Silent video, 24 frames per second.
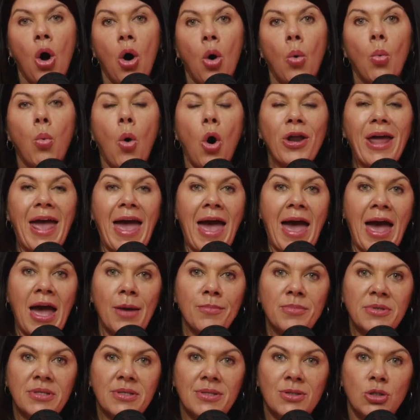What
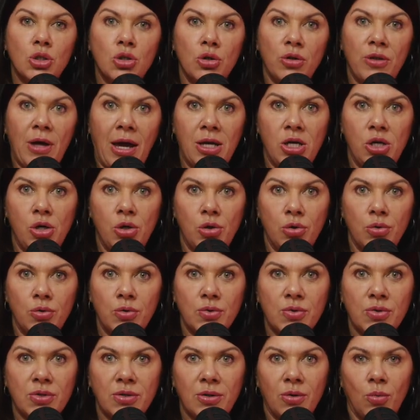apps do they
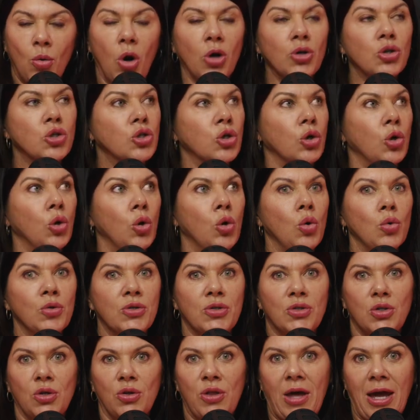use? What tools
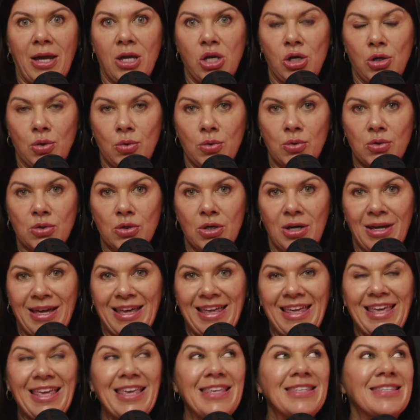do they use?
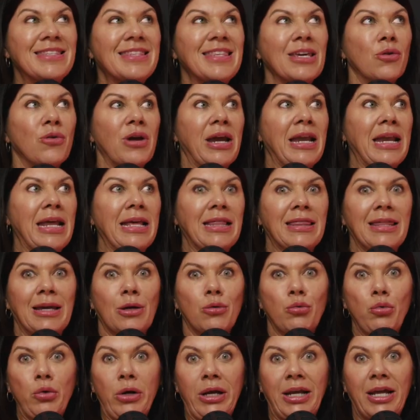Is there
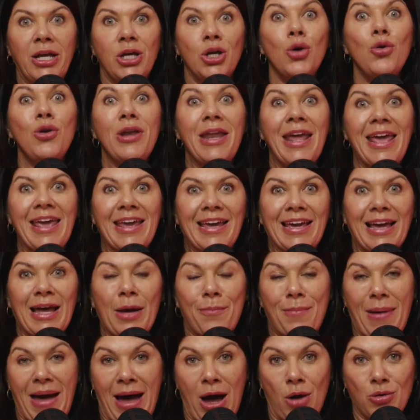anything really unique
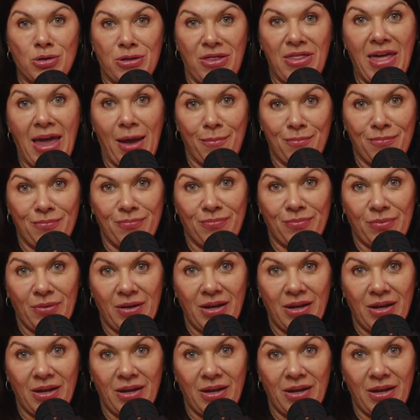about them?